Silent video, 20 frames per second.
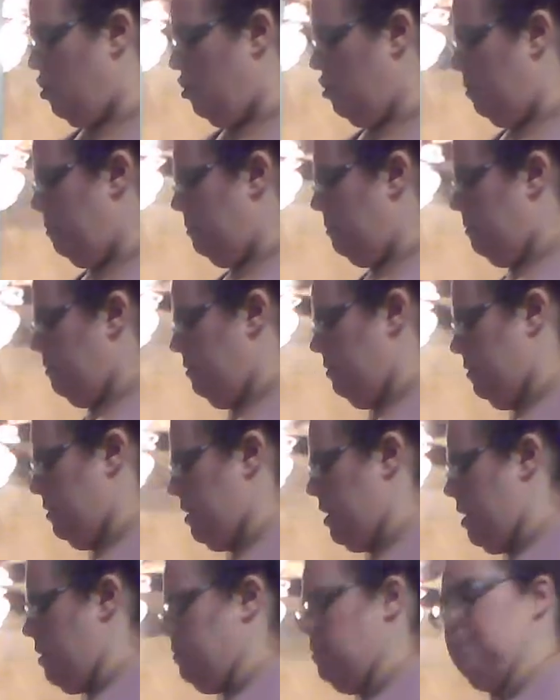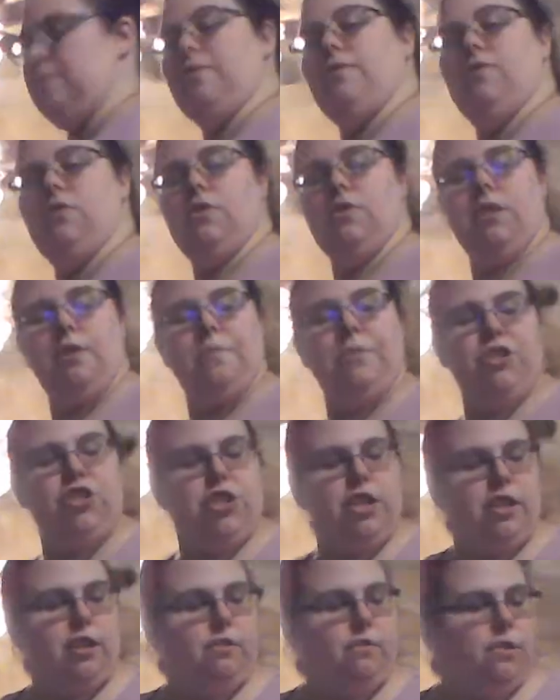Oh, that was my phone. Let me
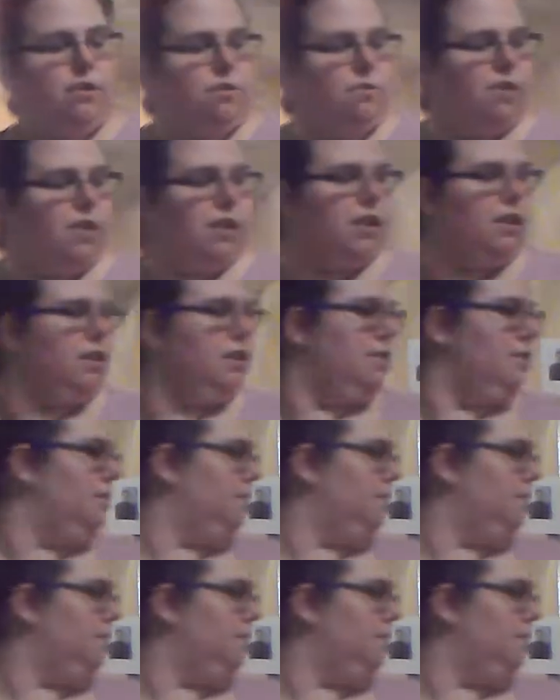check it real quick.